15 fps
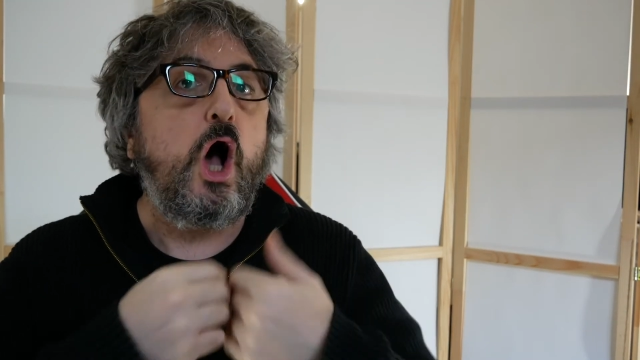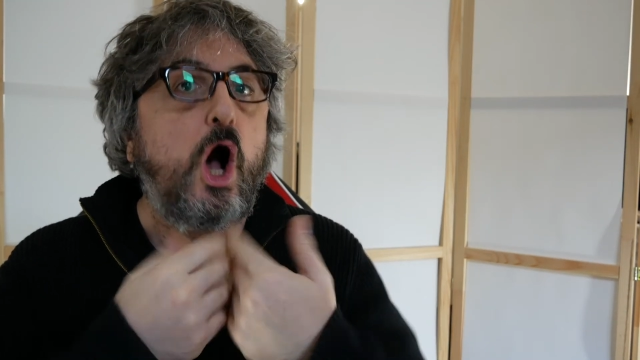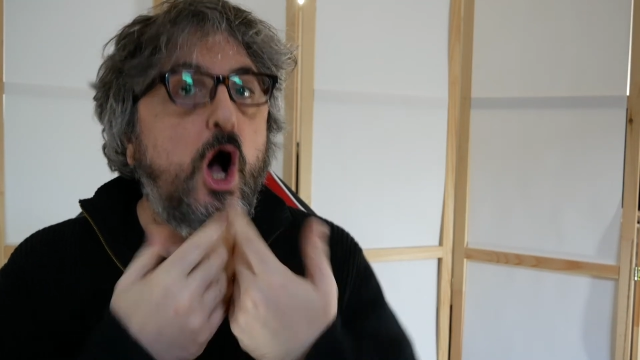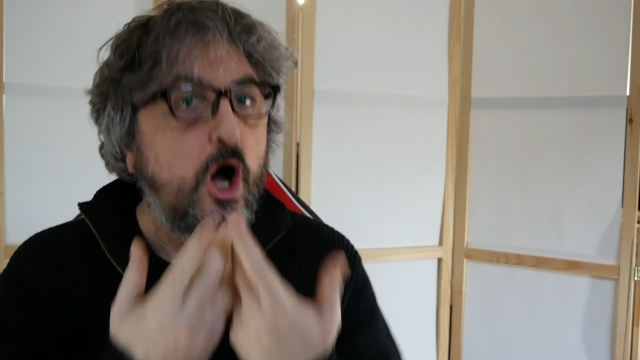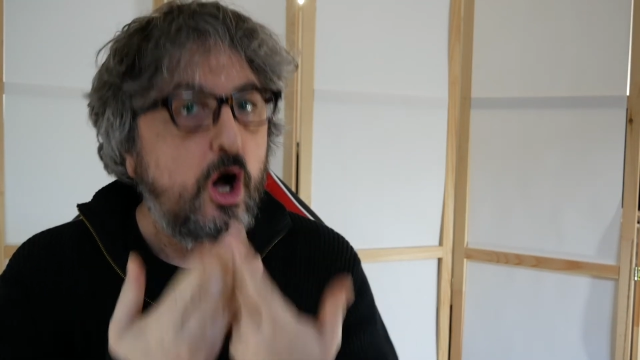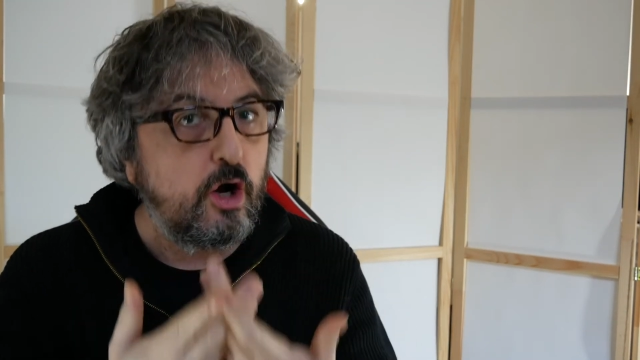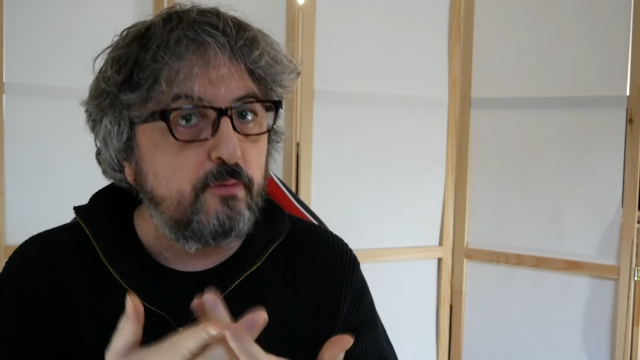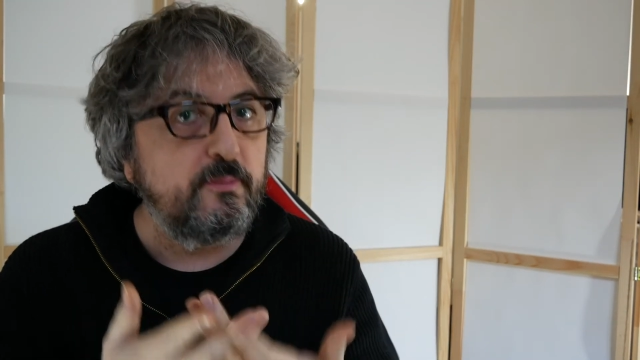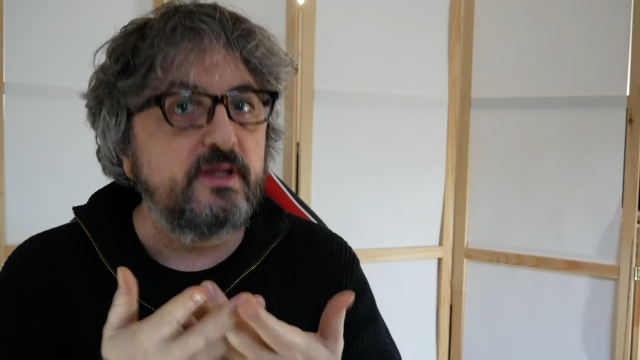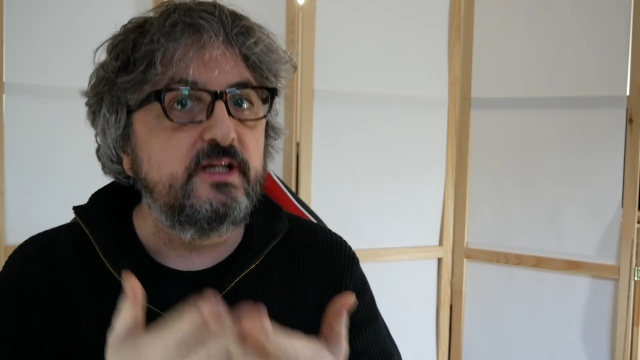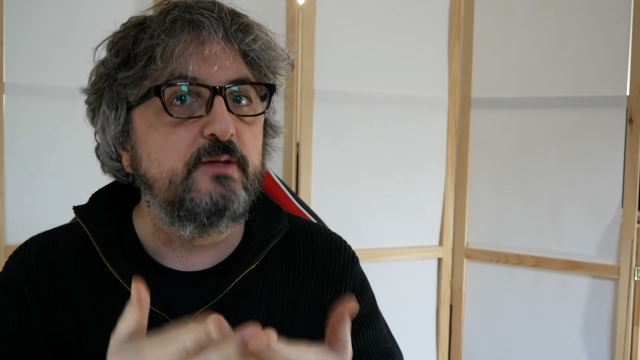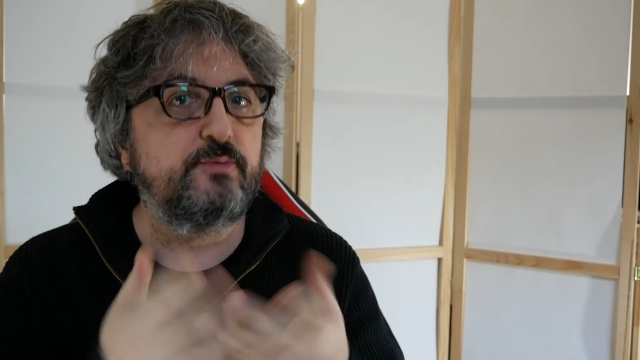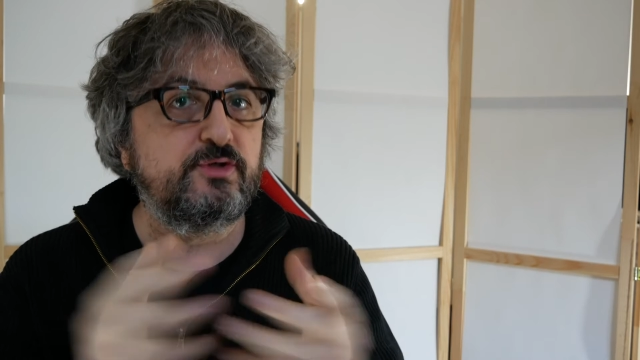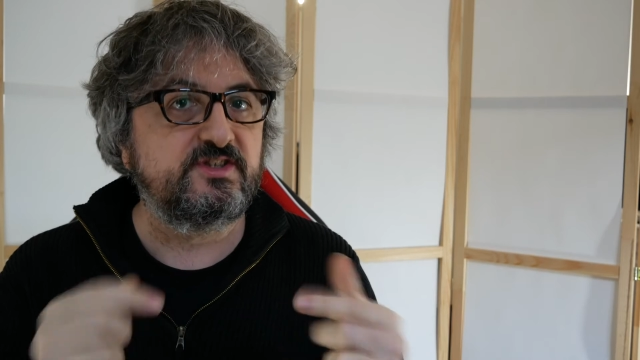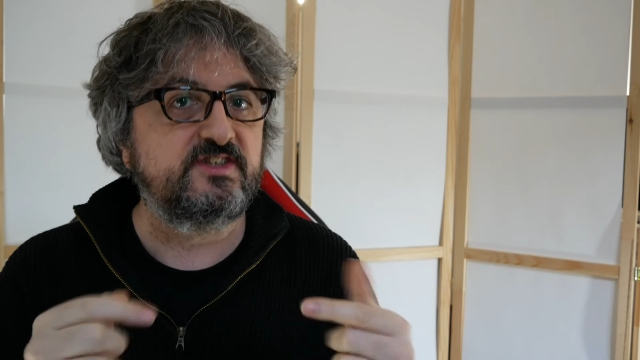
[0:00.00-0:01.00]
how
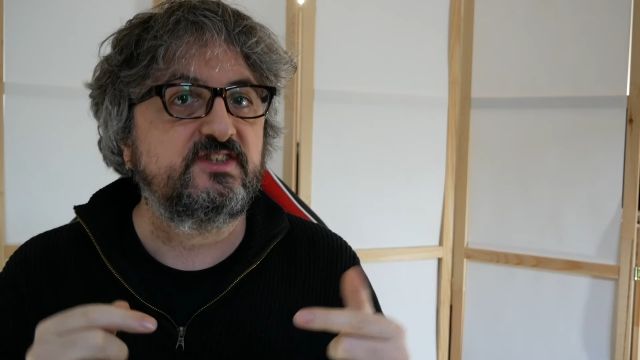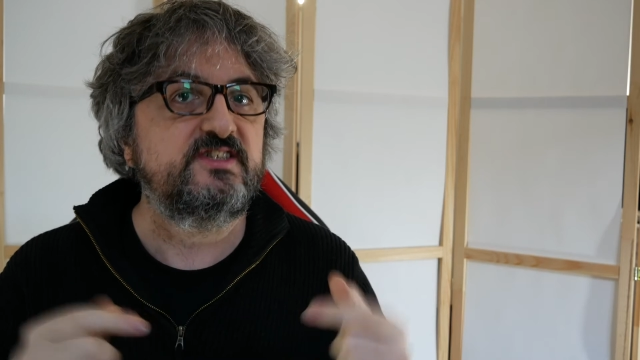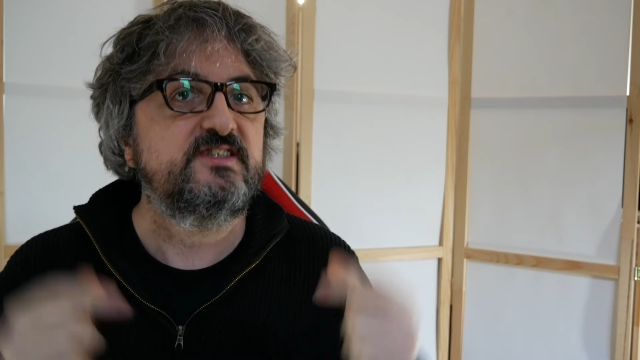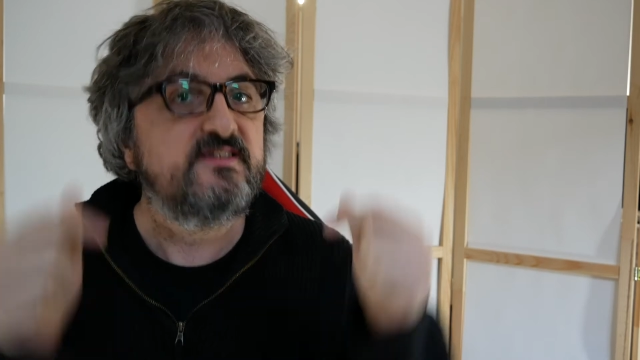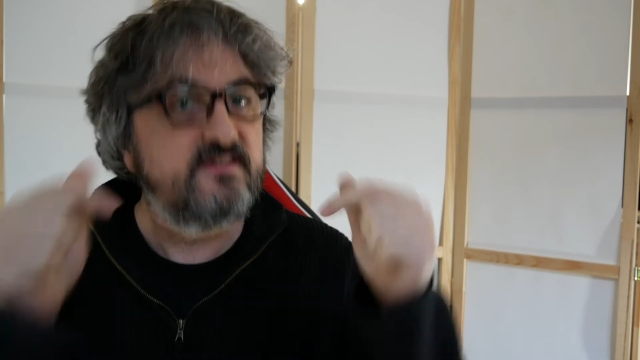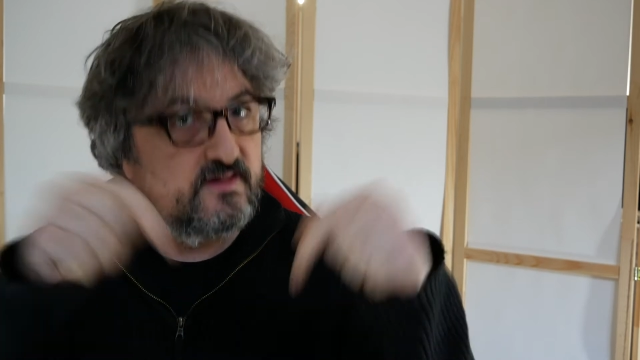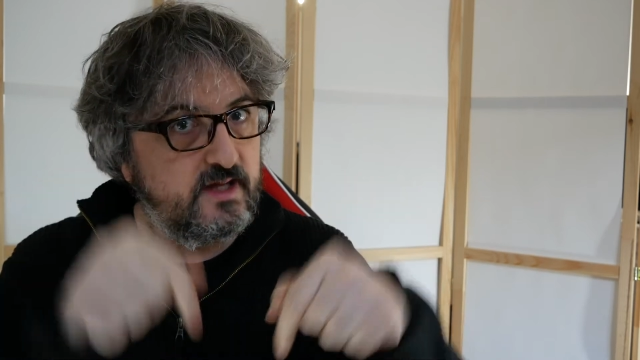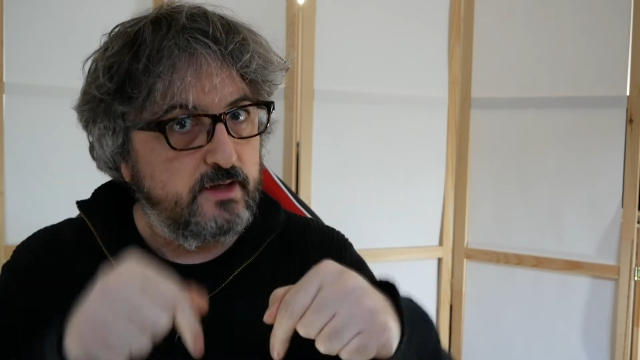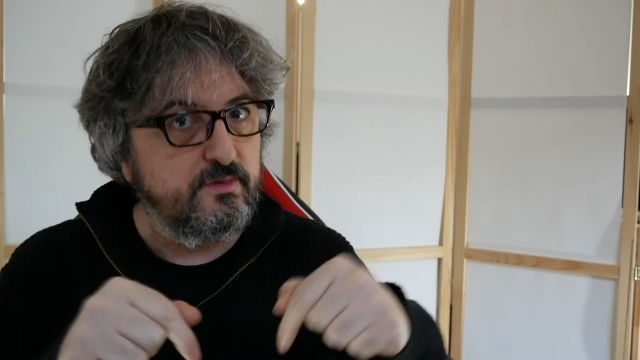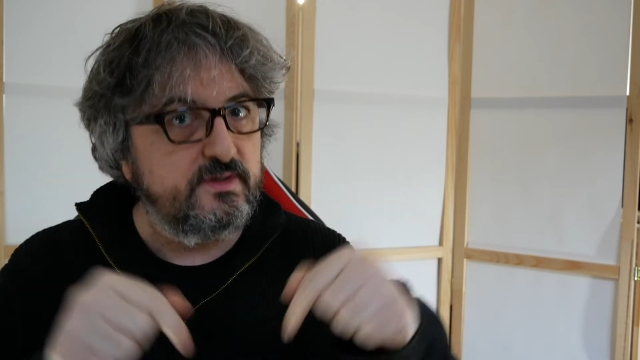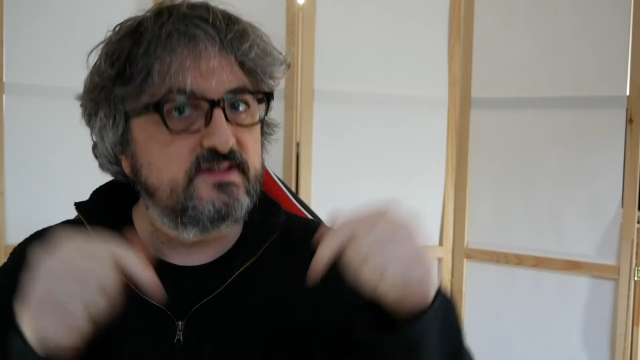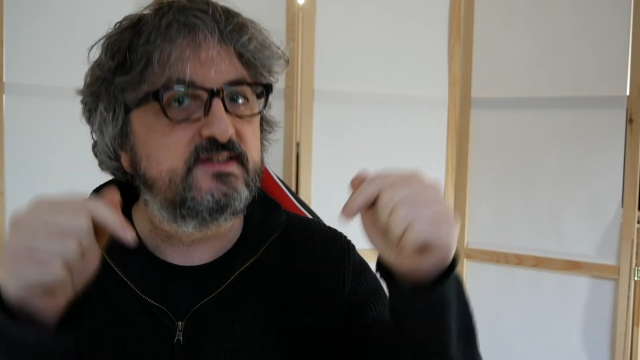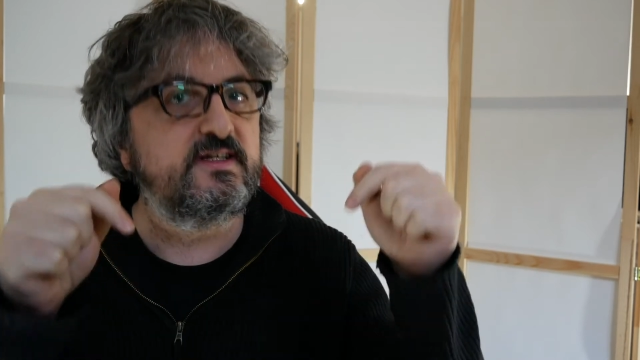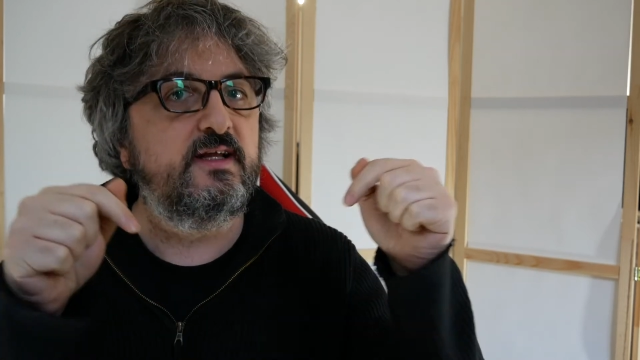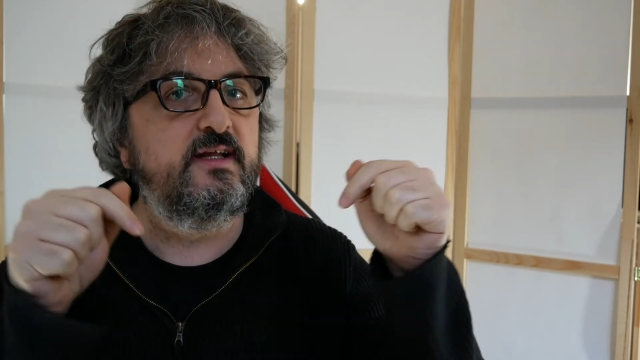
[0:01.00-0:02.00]
many processes there
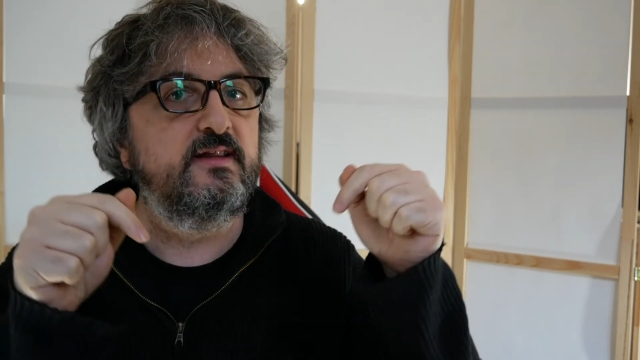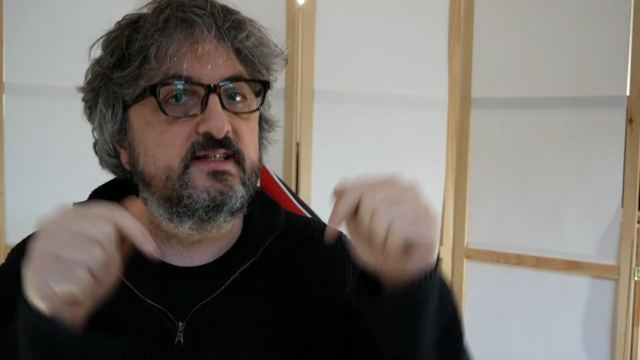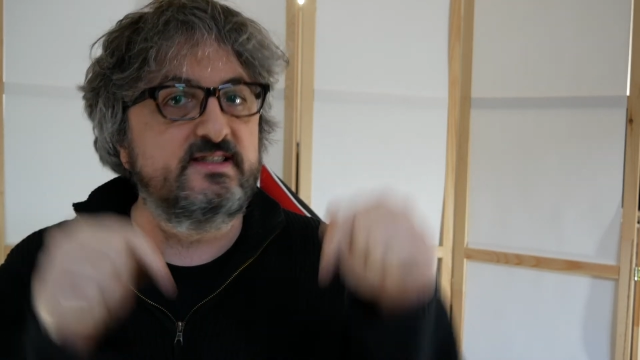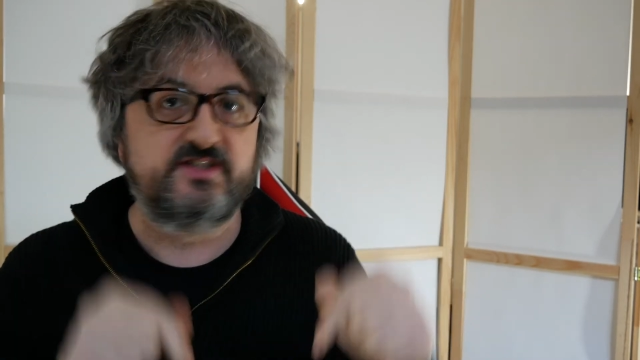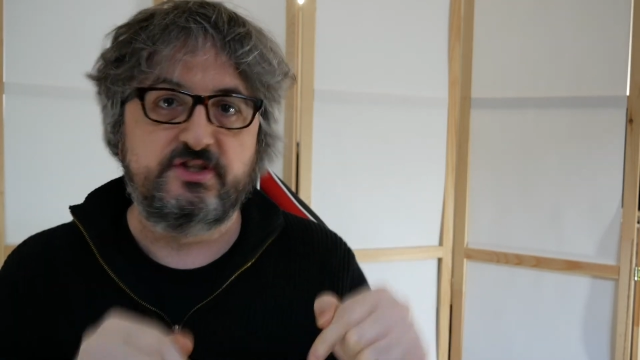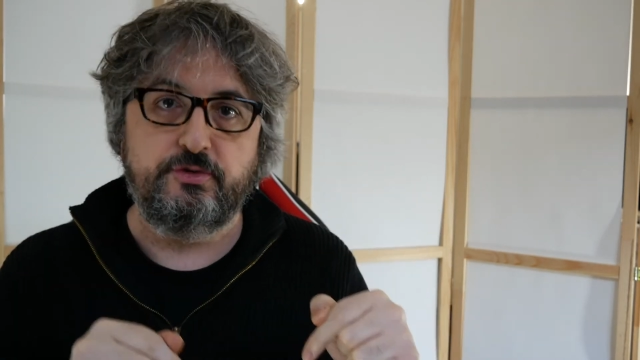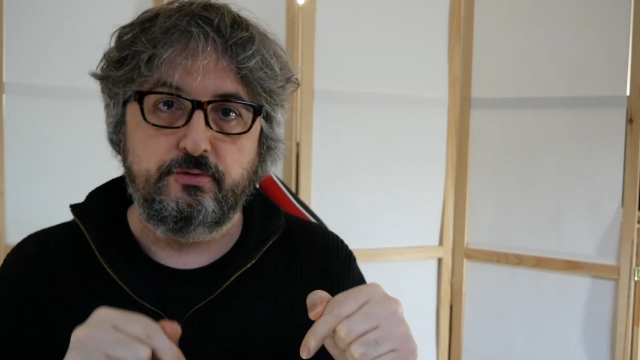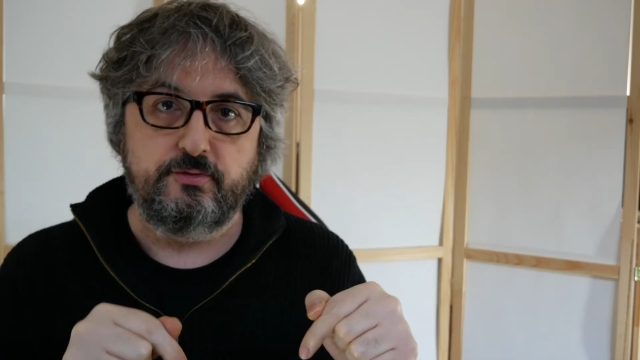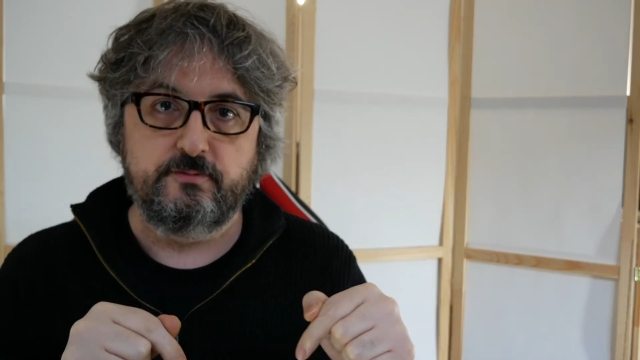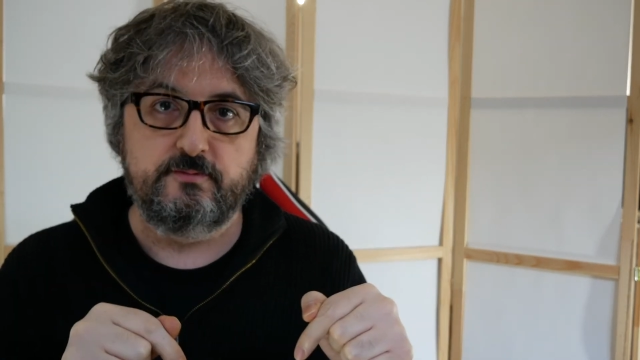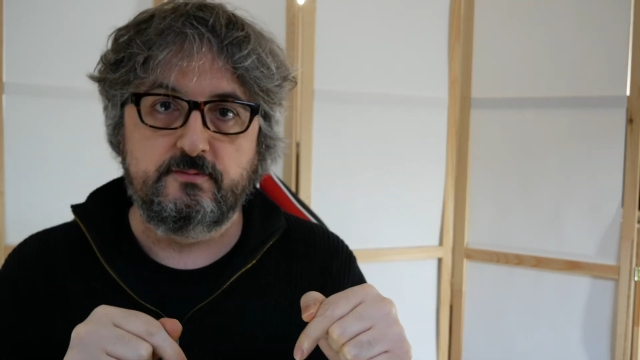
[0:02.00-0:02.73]
is in this queue.